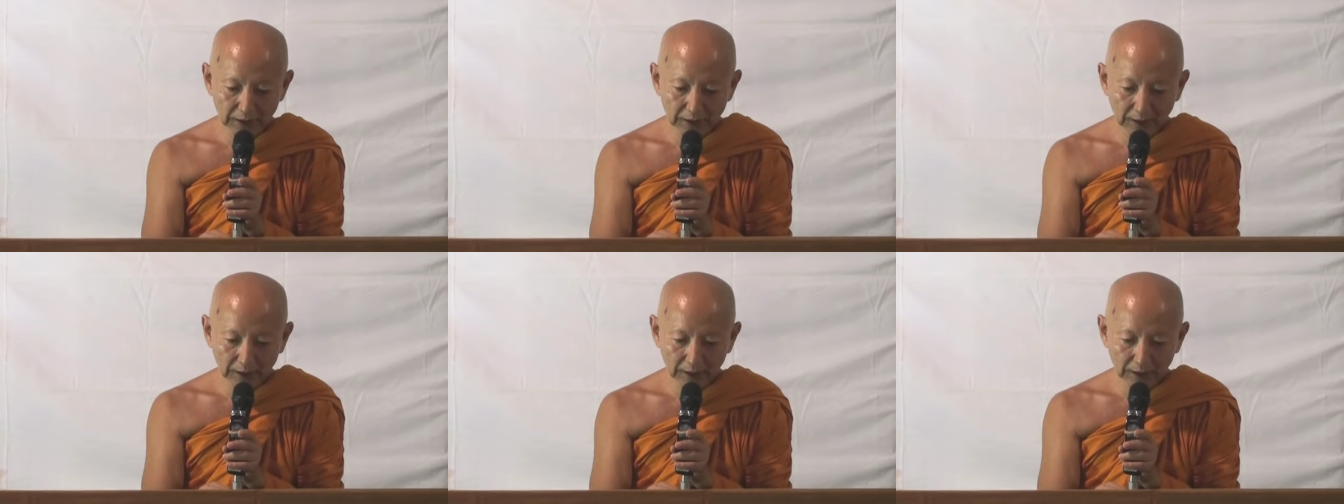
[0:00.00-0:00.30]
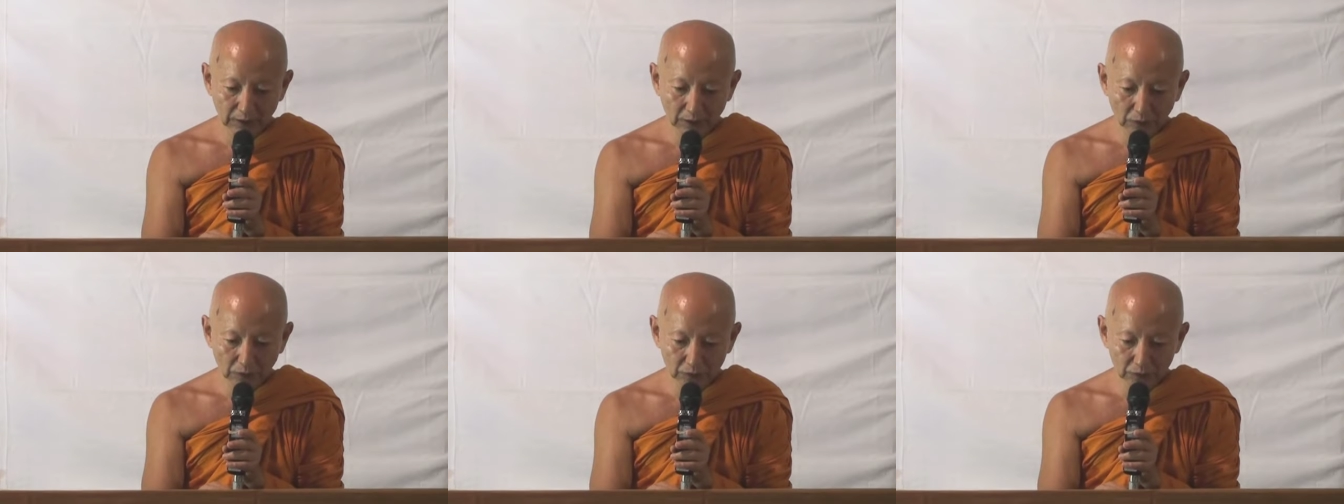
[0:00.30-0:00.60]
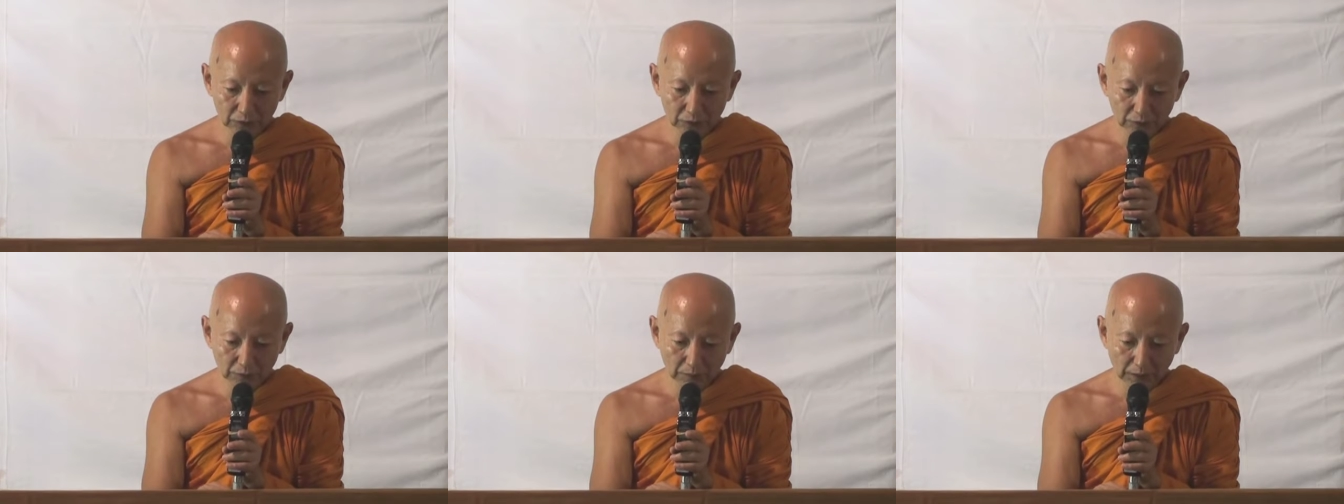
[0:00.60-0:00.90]
I
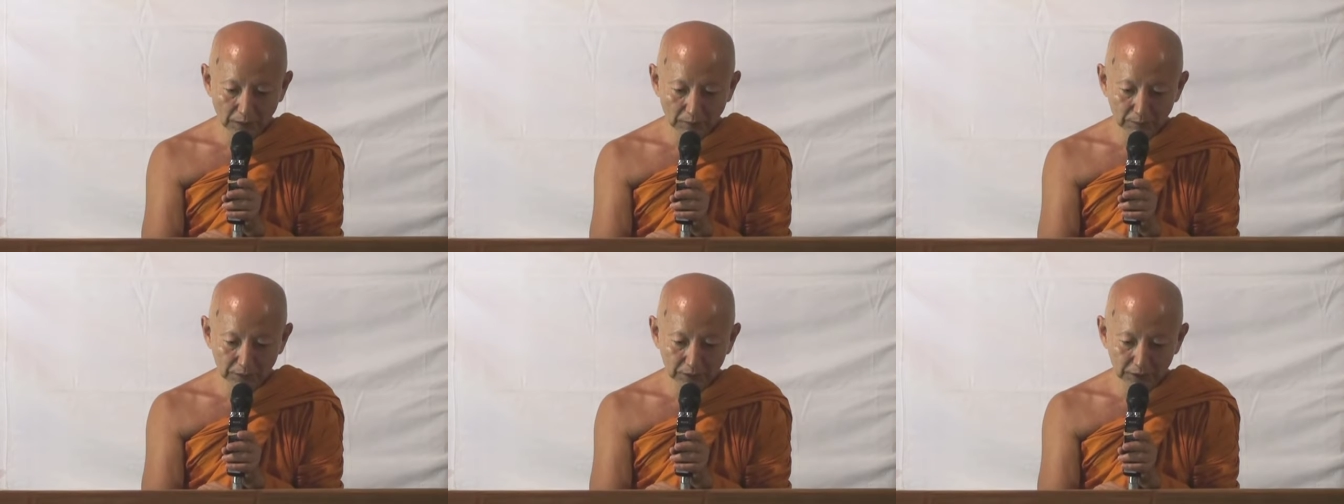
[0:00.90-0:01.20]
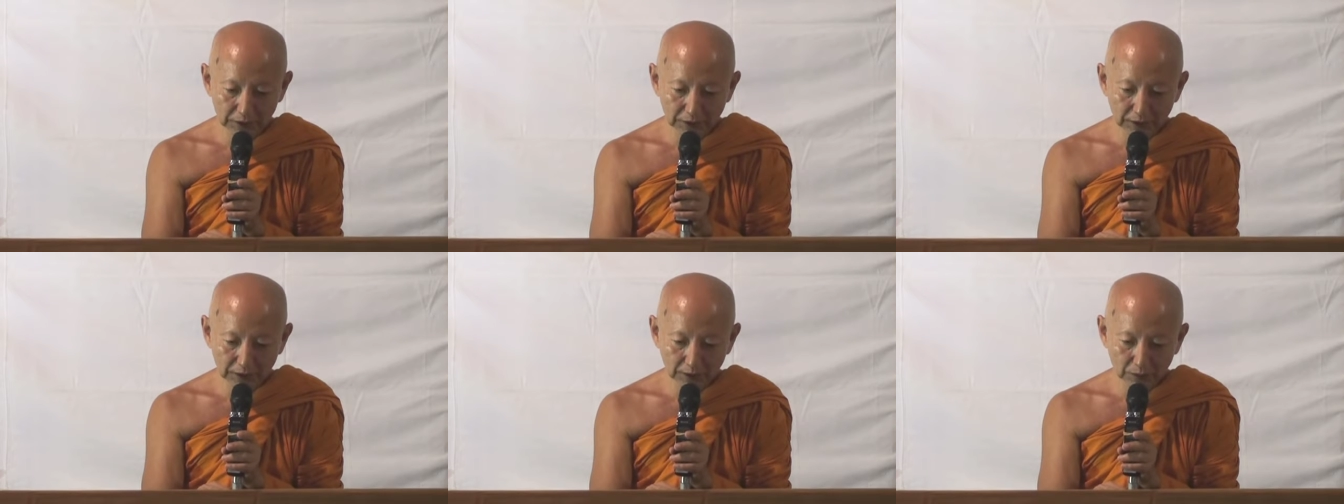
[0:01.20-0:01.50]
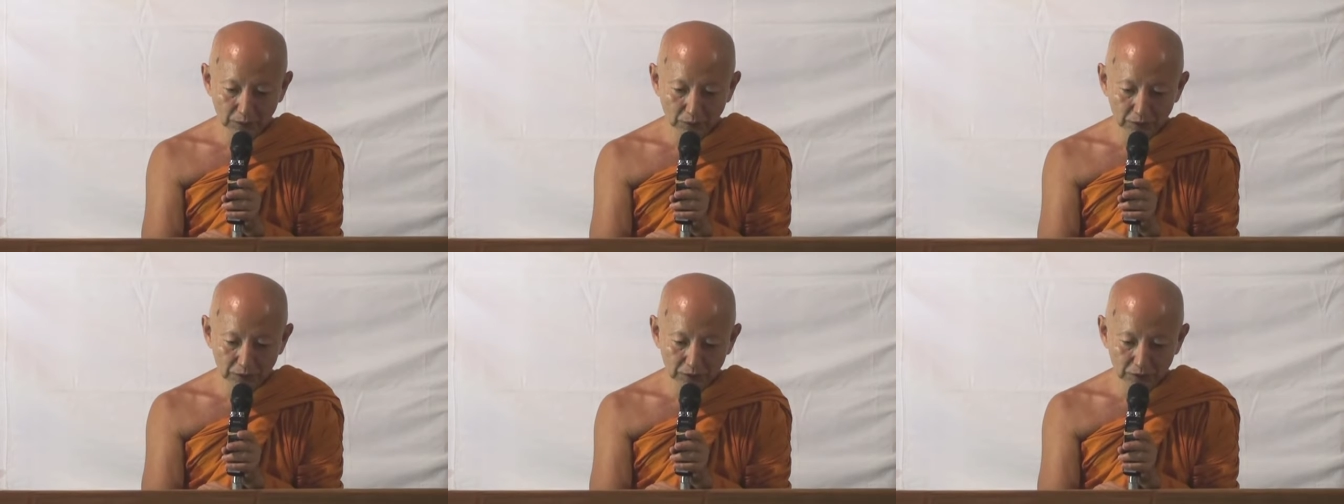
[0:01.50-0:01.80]
also remember that
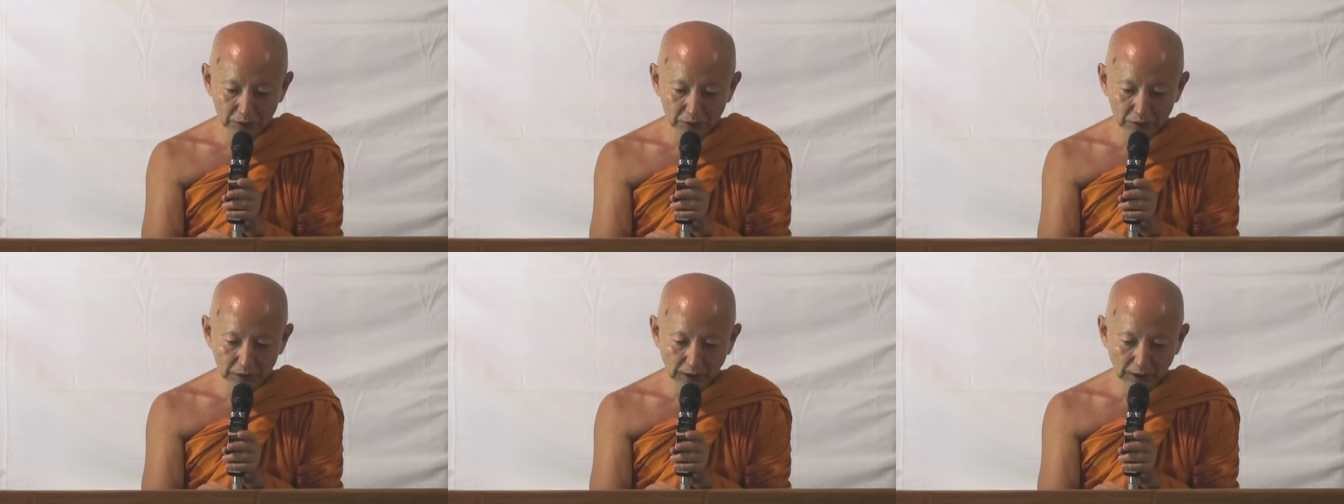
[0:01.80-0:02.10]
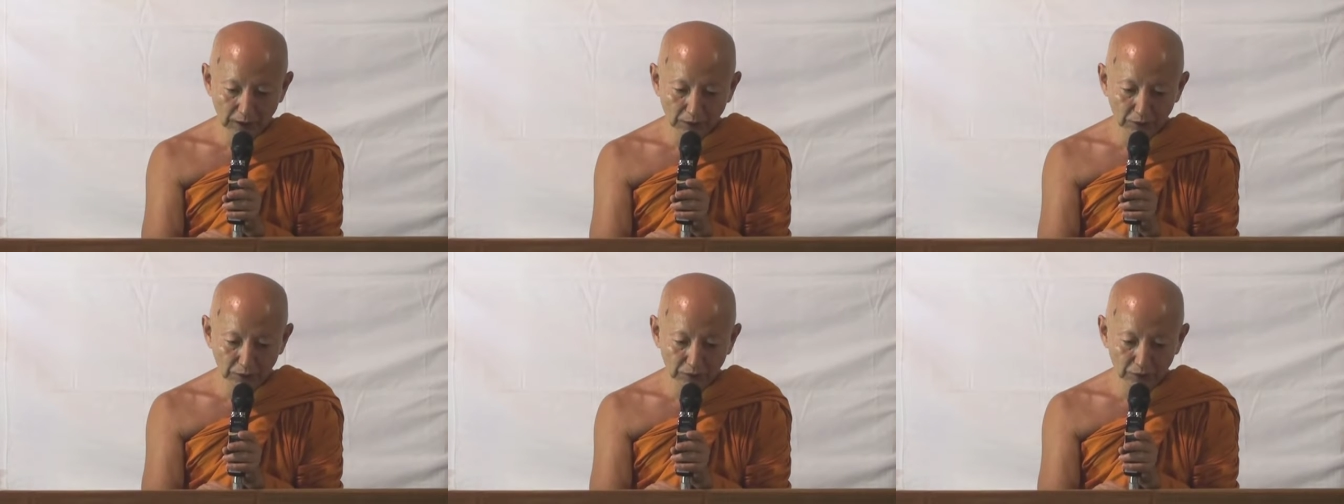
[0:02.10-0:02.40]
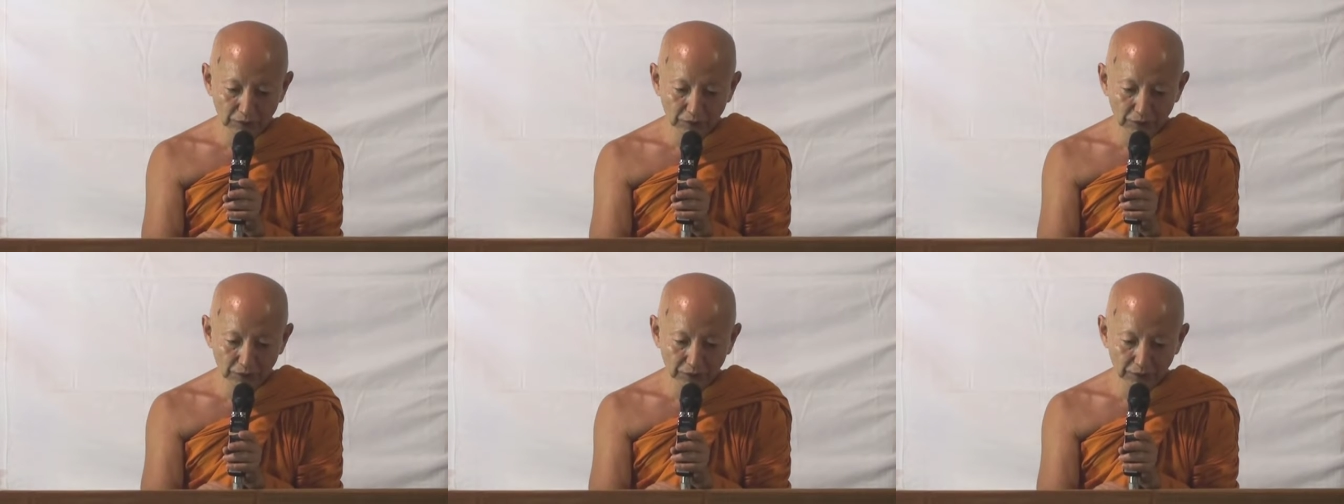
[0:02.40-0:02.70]
it was the sound
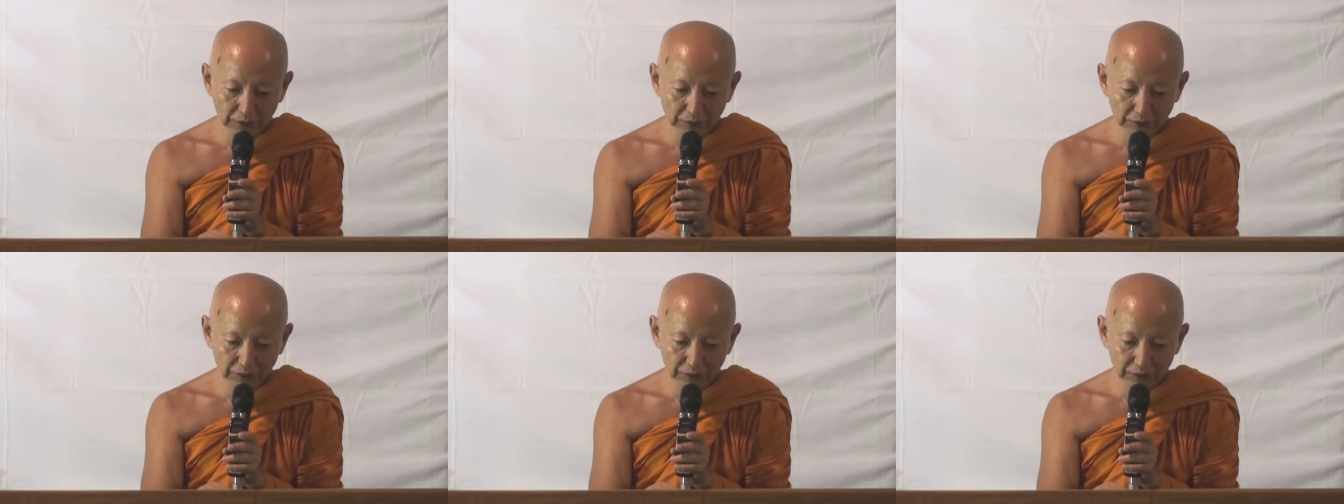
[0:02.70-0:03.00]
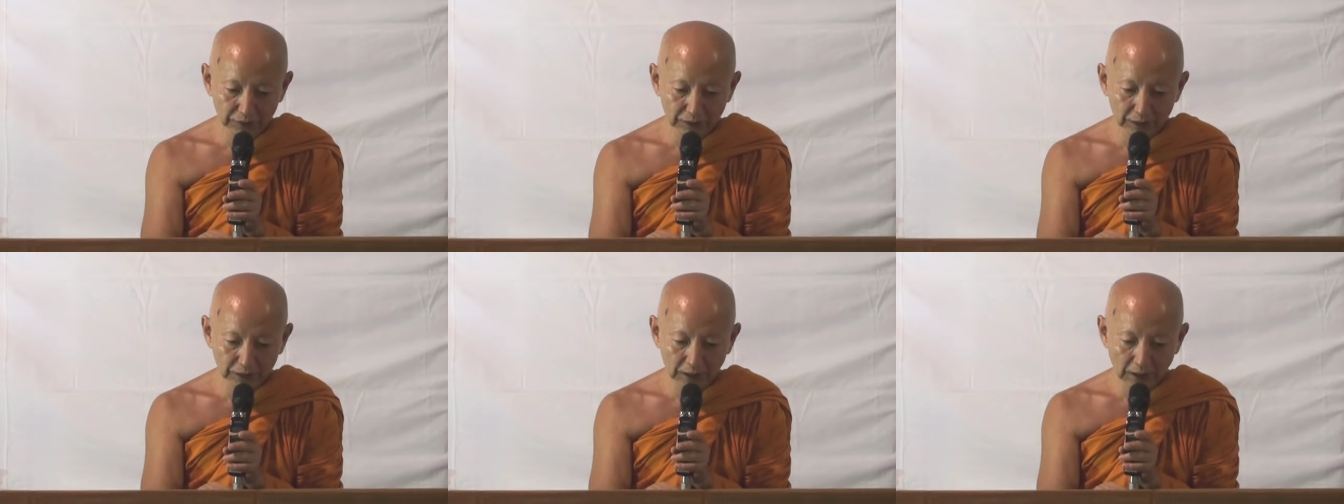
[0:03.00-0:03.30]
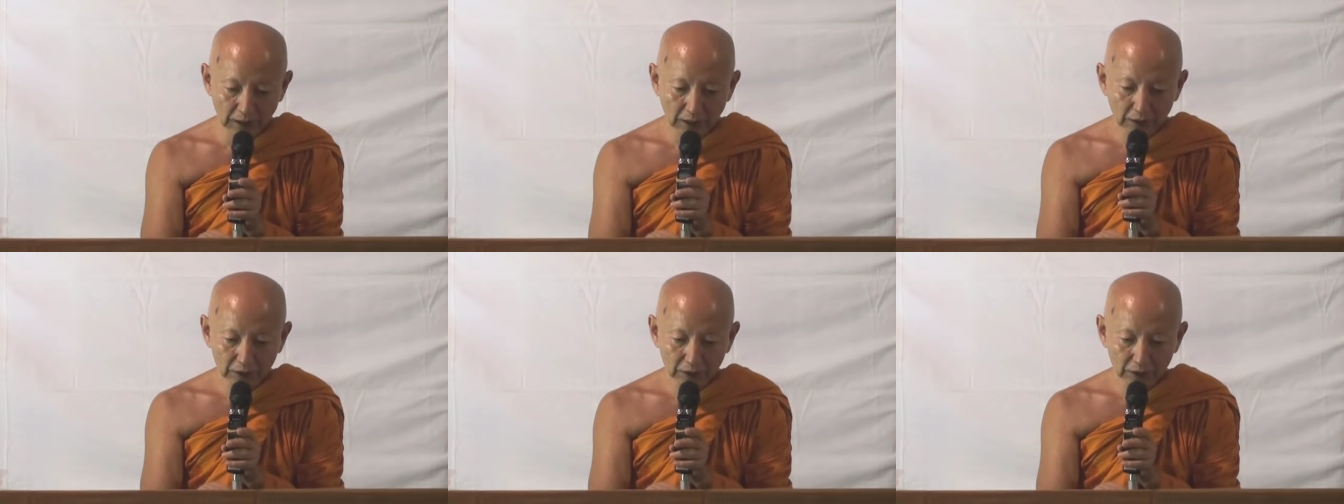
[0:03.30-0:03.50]
of your reverence